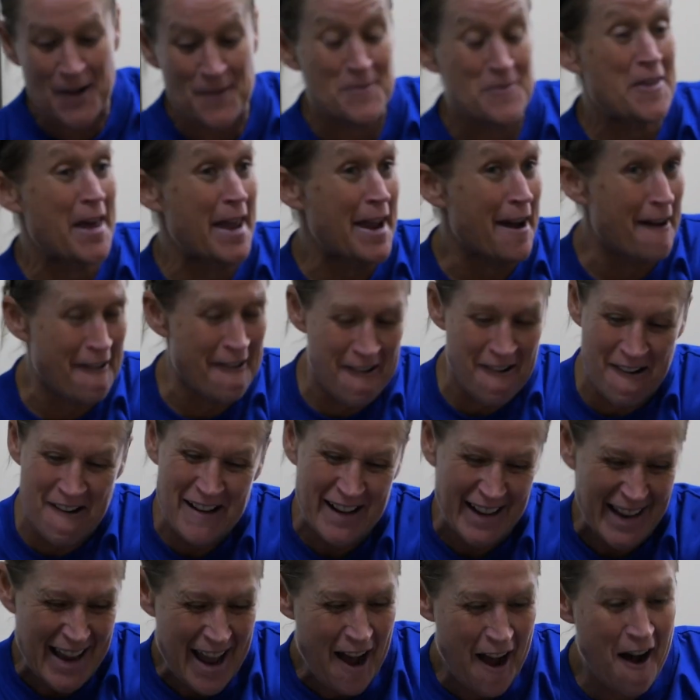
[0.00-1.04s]
They are
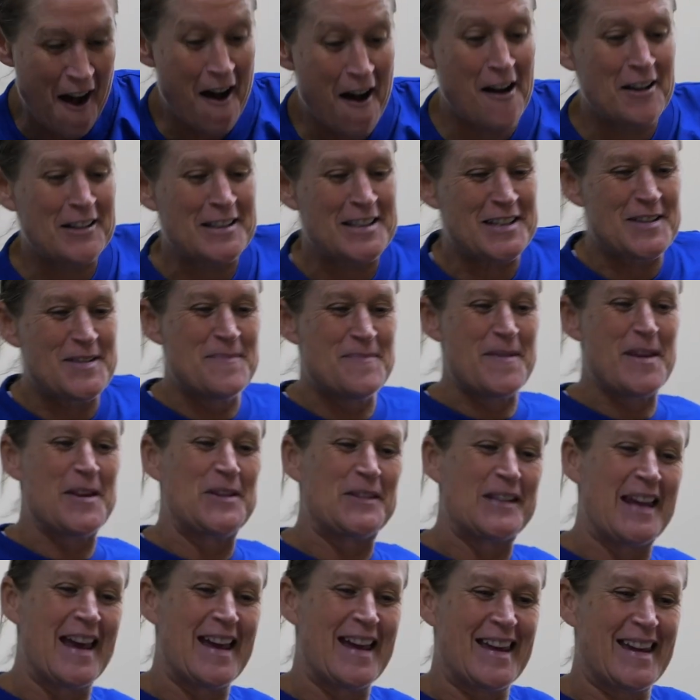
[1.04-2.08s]
art,
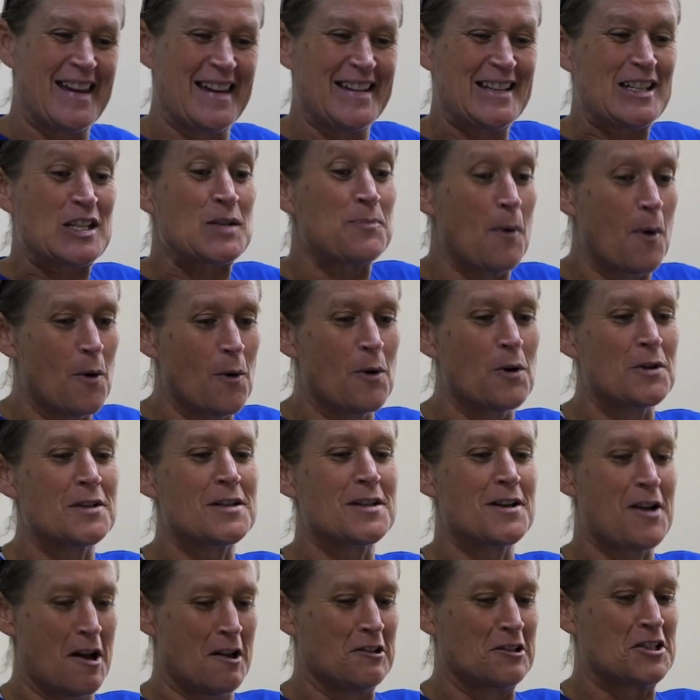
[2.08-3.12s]
music, sports,
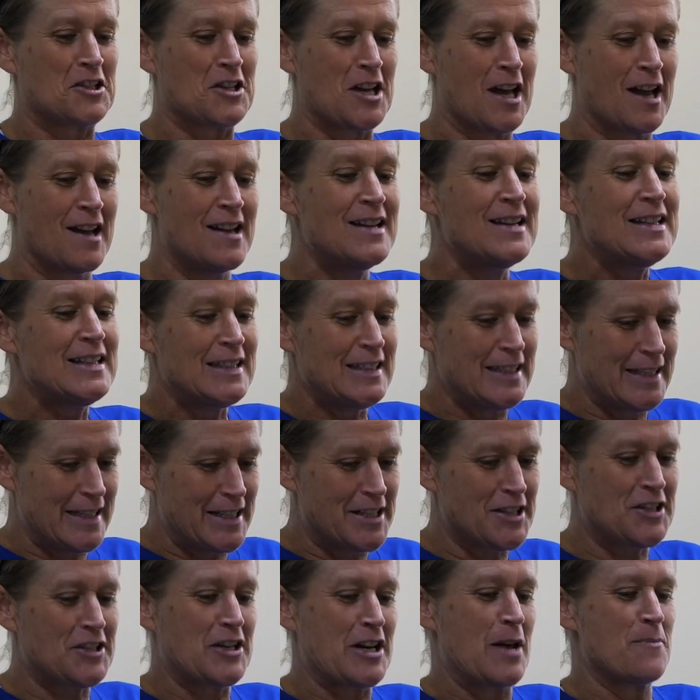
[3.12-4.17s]
culture,
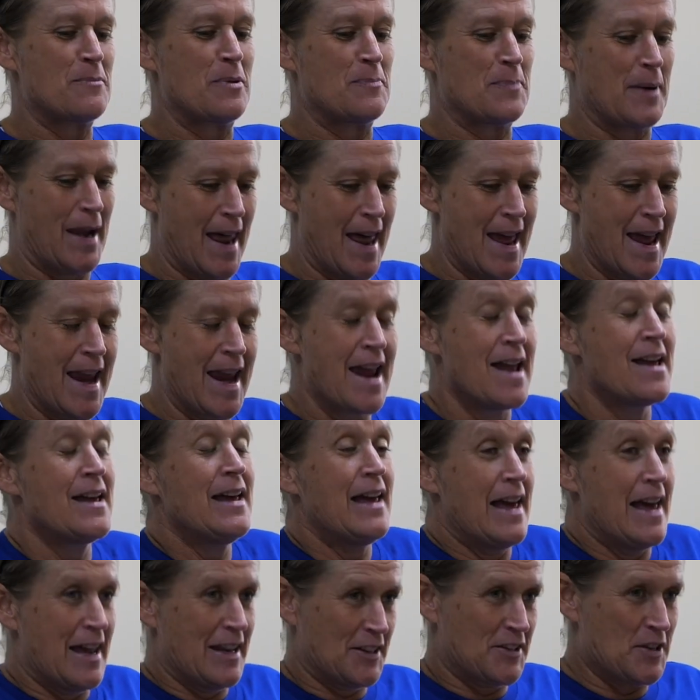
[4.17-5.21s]
leadership, play,
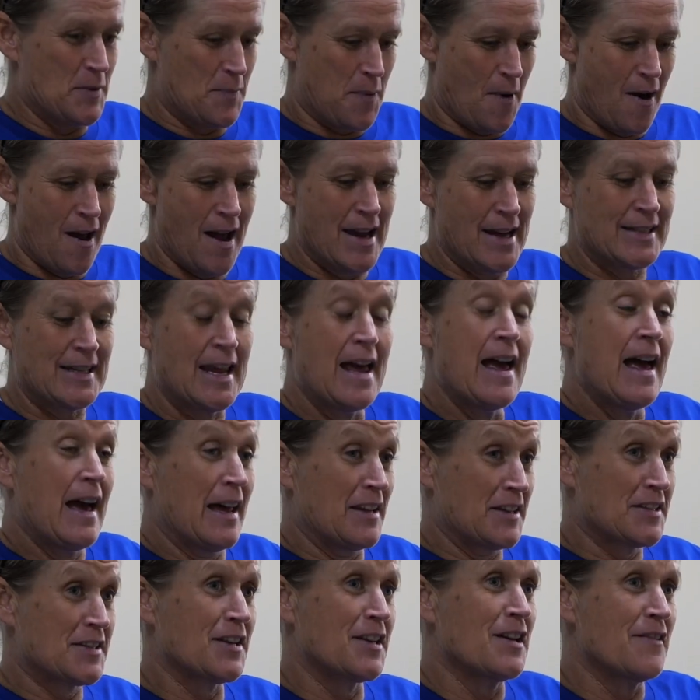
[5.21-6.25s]
enterprise, and
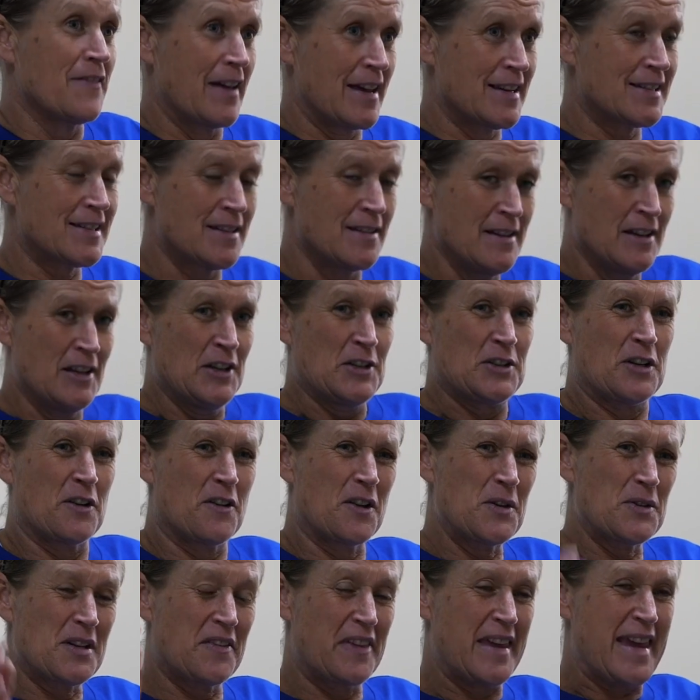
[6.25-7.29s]
service. So
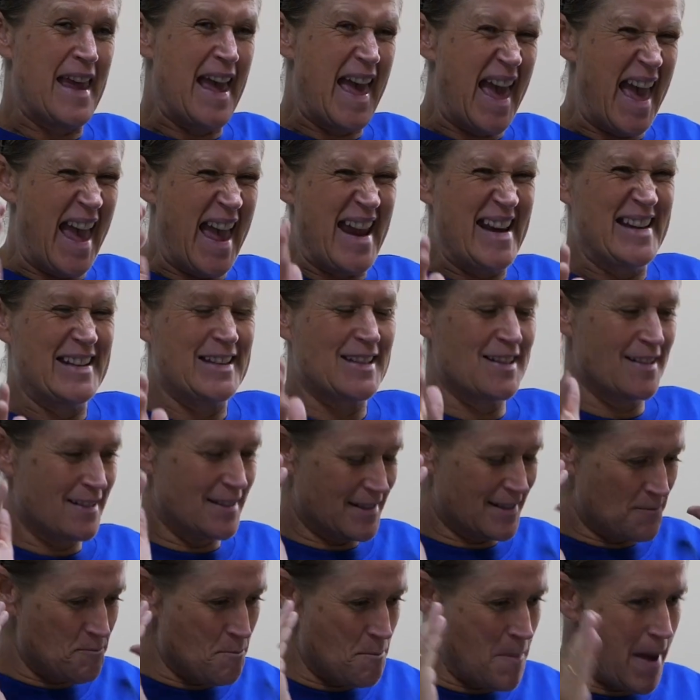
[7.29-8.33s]
those are the 8
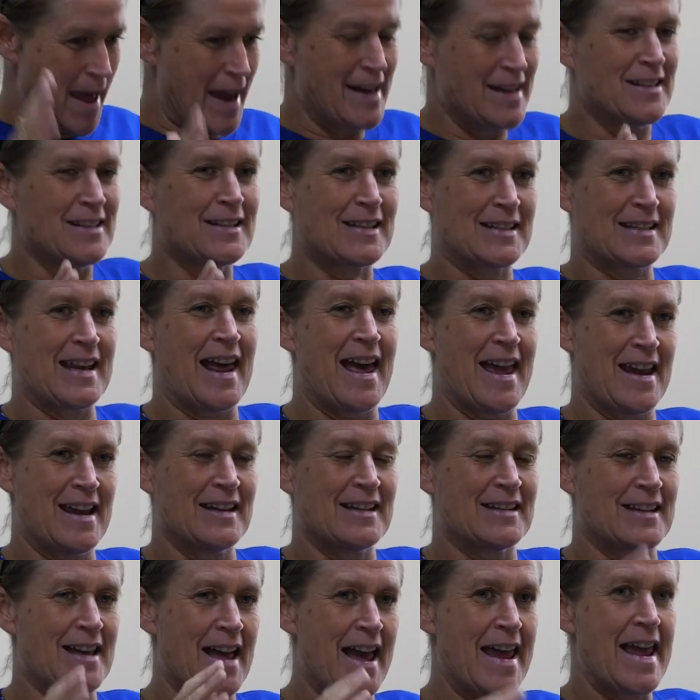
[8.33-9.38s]
mainstays,
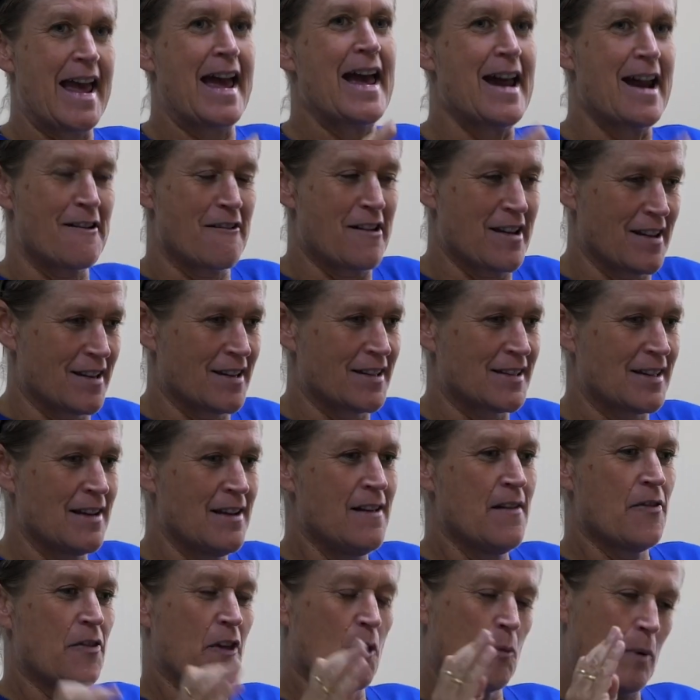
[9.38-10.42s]
the 8 areas
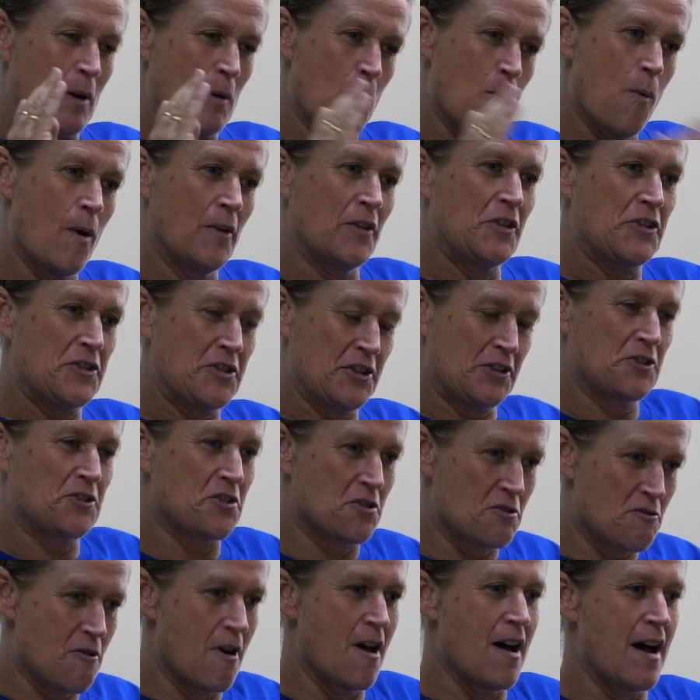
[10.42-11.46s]
that we want to
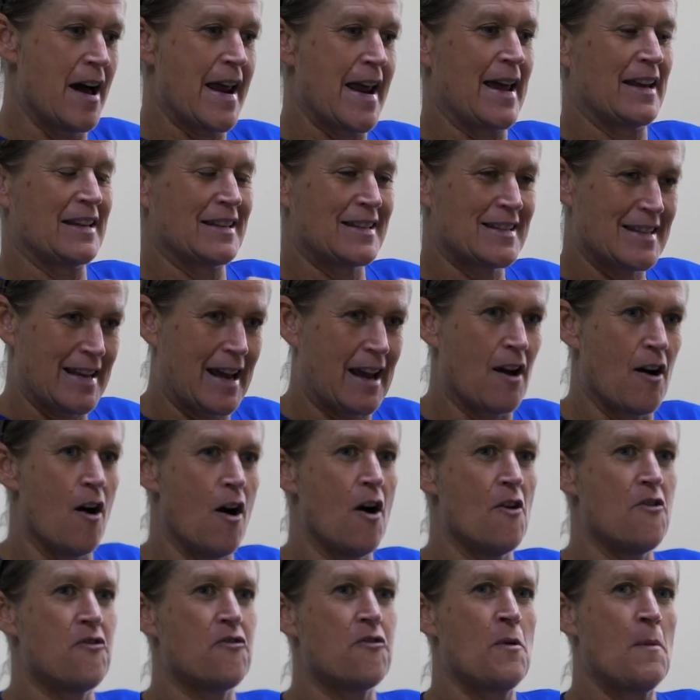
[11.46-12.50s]
try and tick
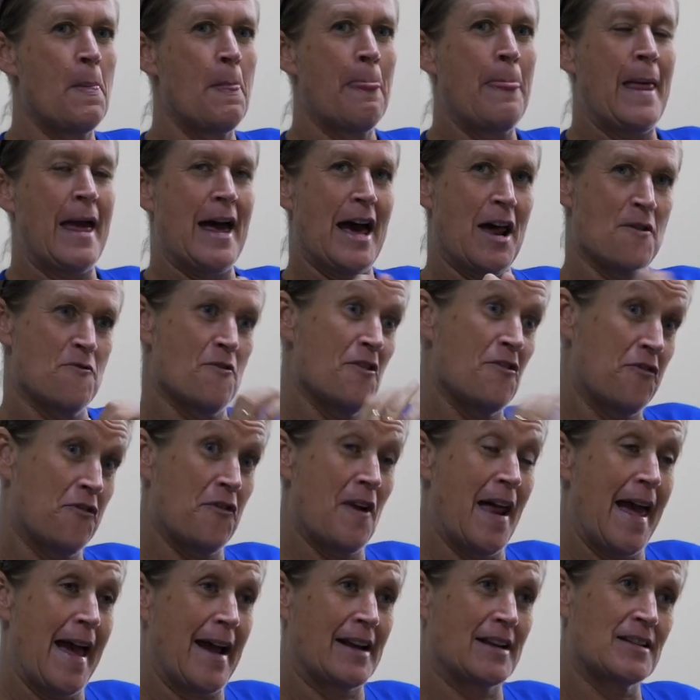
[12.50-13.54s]
off and
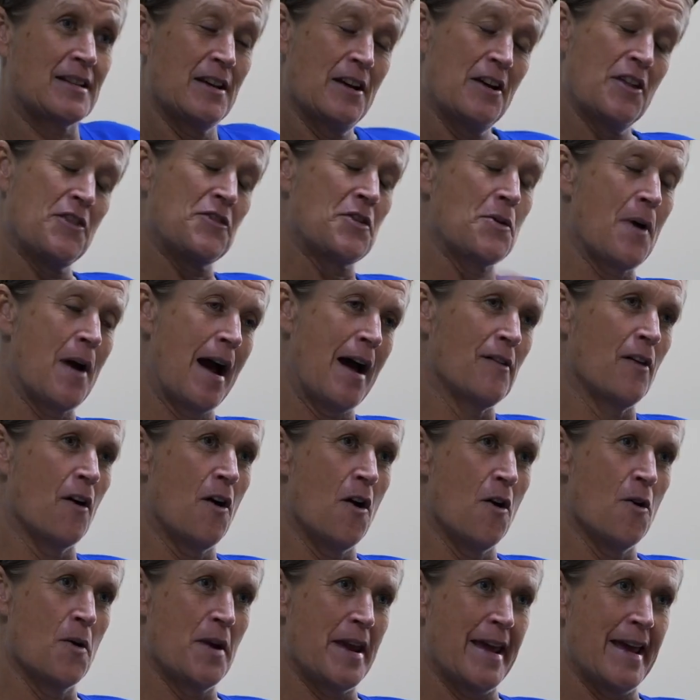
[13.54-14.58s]
reflect throughout the
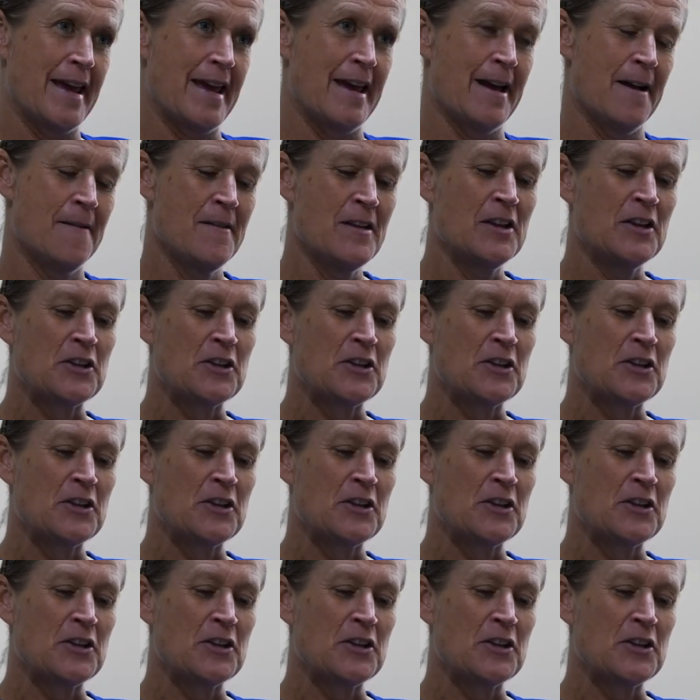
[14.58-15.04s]
whole year.